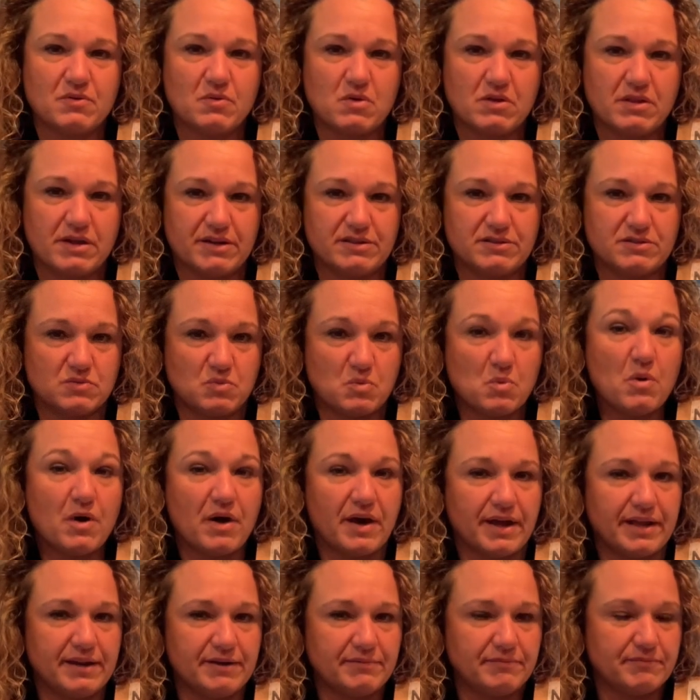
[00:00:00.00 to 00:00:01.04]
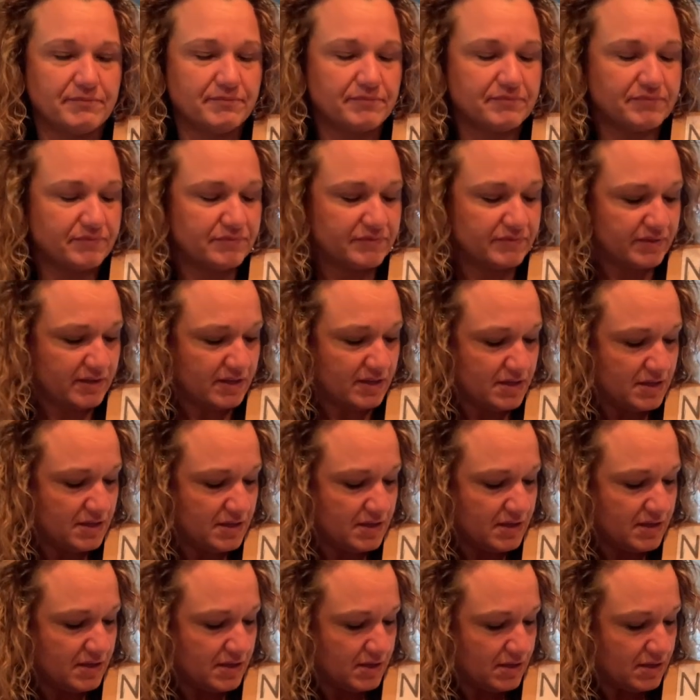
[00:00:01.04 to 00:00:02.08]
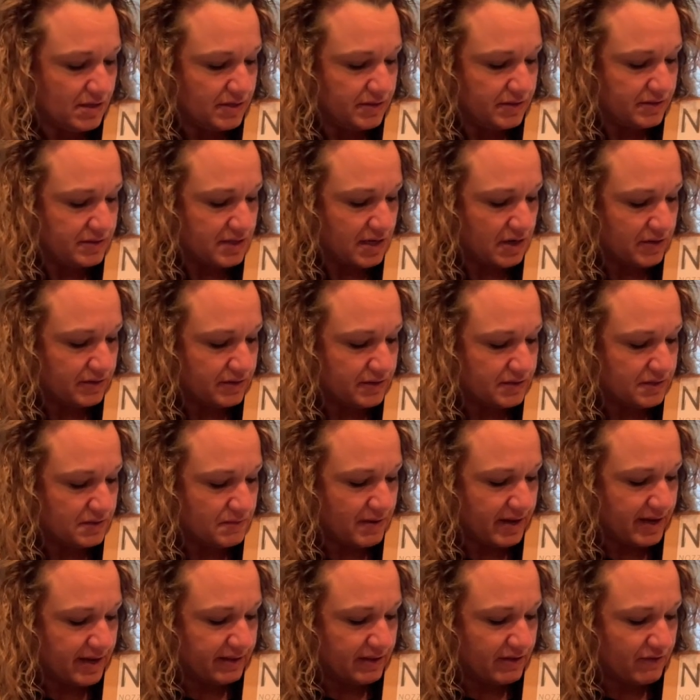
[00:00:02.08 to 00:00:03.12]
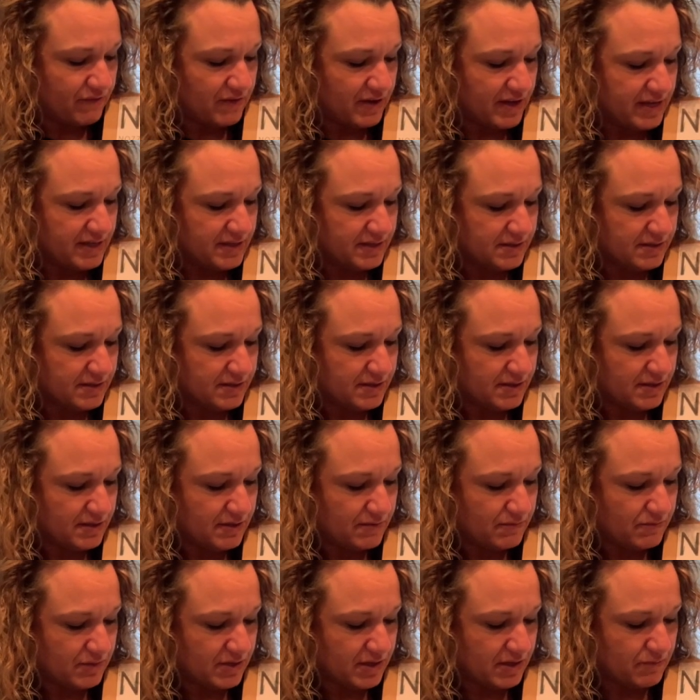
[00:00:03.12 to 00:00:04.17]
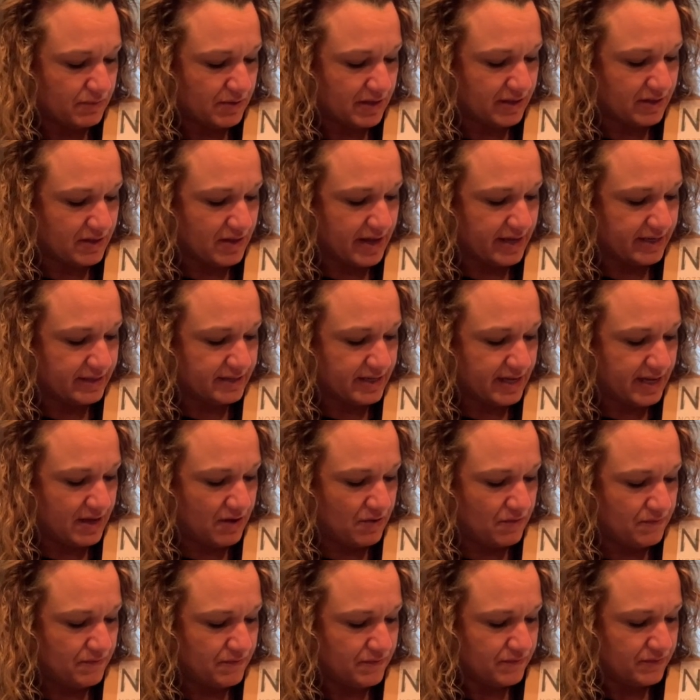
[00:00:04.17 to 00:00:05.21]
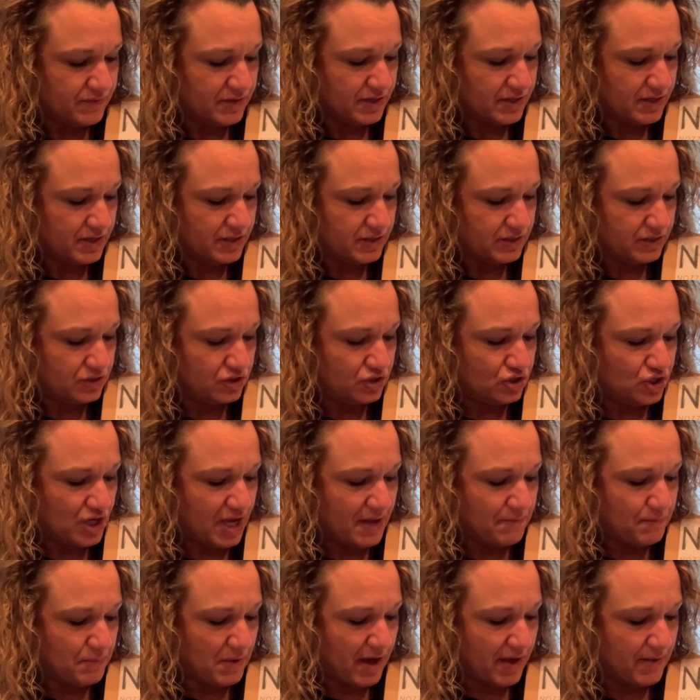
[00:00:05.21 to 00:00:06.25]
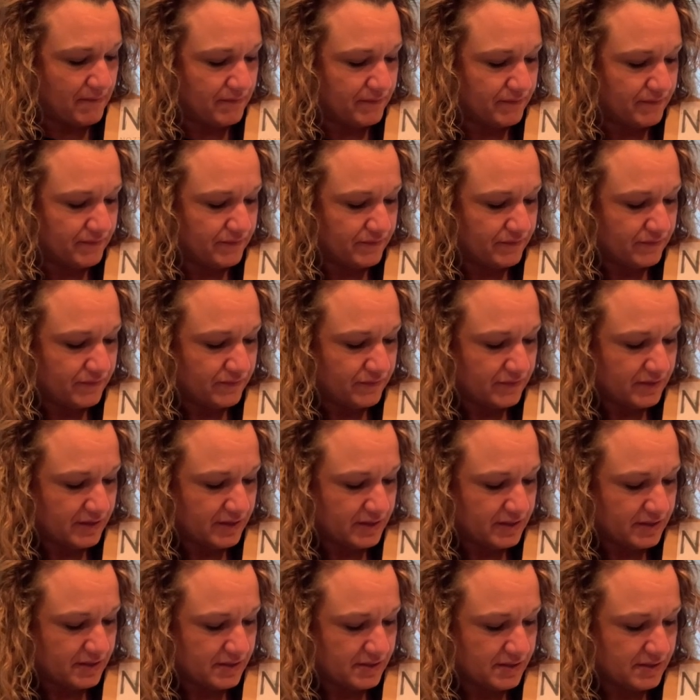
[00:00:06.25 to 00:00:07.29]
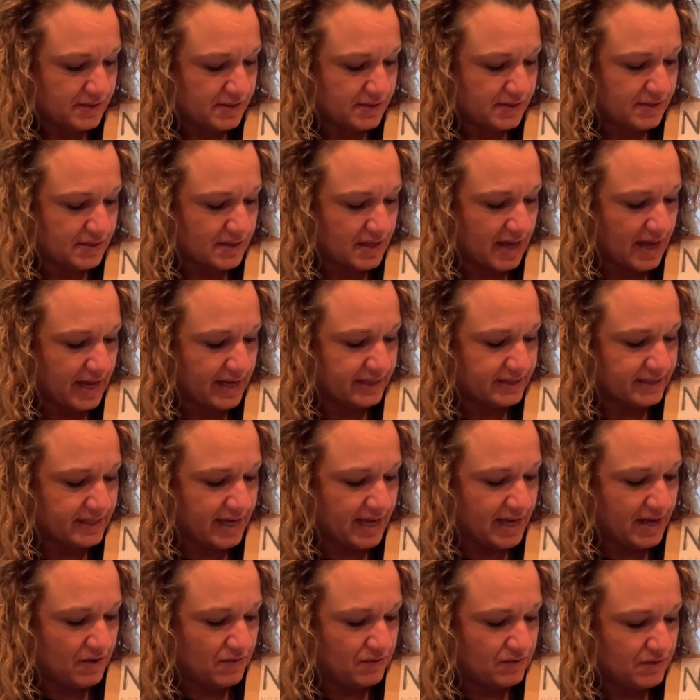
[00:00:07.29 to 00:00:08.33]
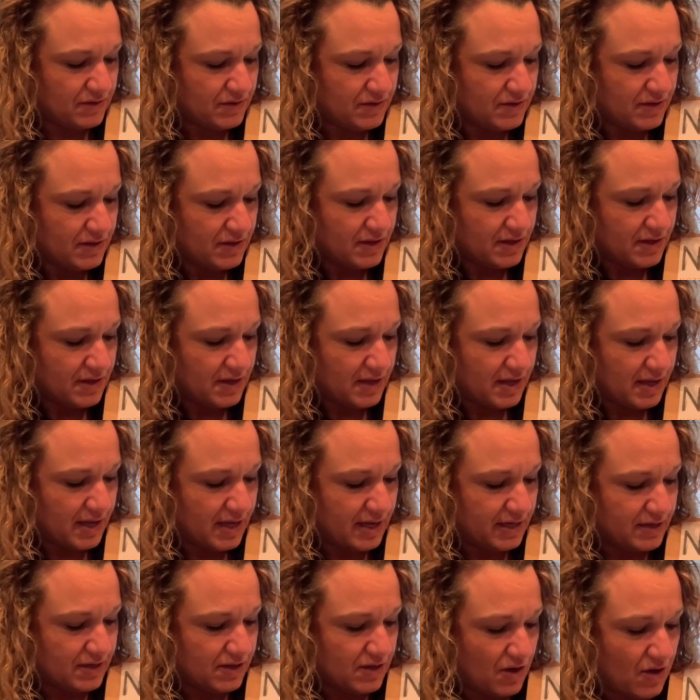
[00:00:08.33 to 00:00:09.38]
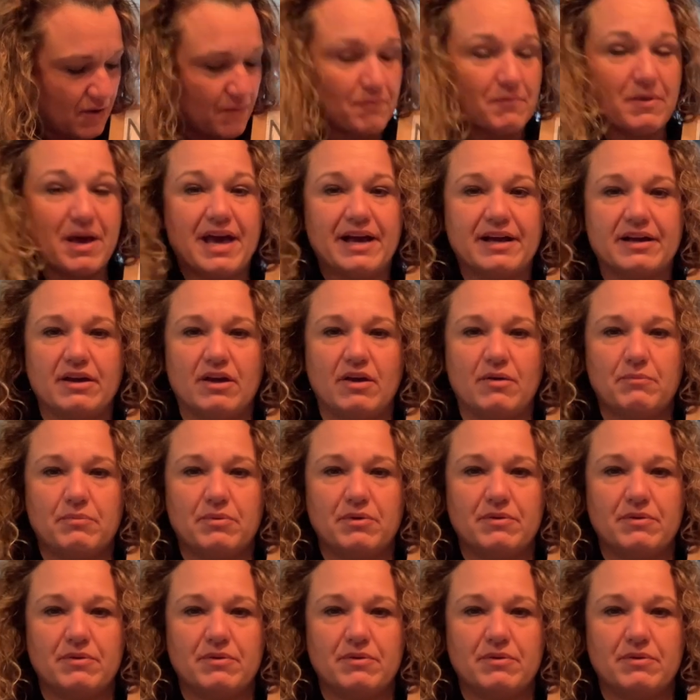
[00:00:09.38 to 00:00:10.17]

That's 1. Start at the smiley face, make a big line down, jump up, slide down, and come back up.